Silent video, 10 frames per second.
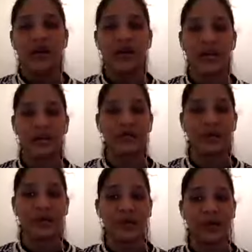if
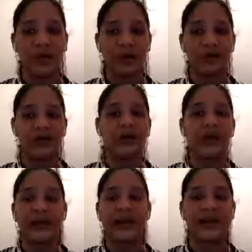you'd like
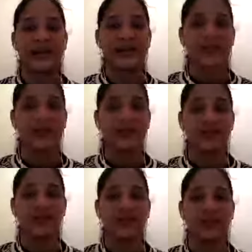an access
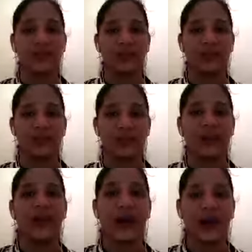to one of
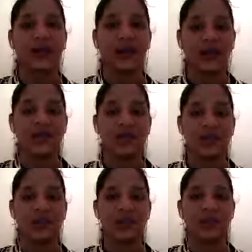my idea catcher
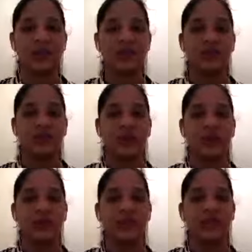worksheets,
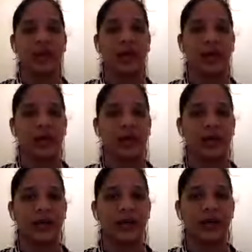which I
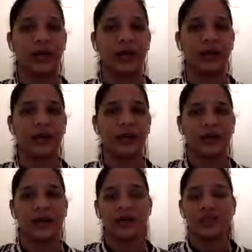
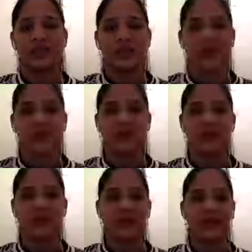provide to
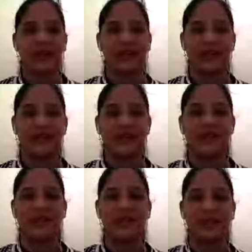all my clients
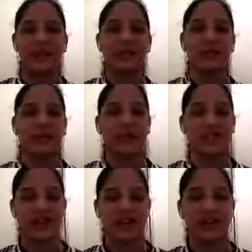in the book writing
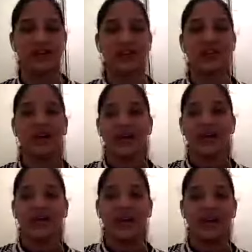challenge,
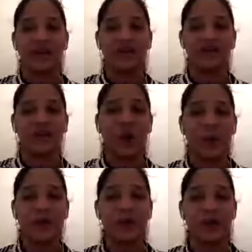then
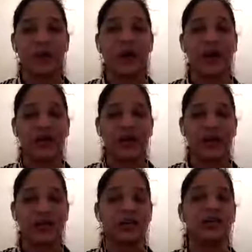comment below idea
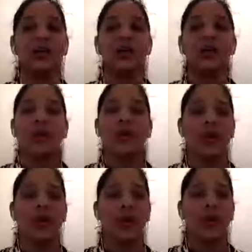catcher
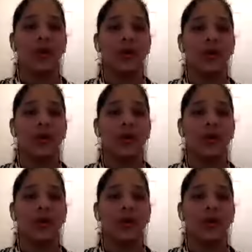or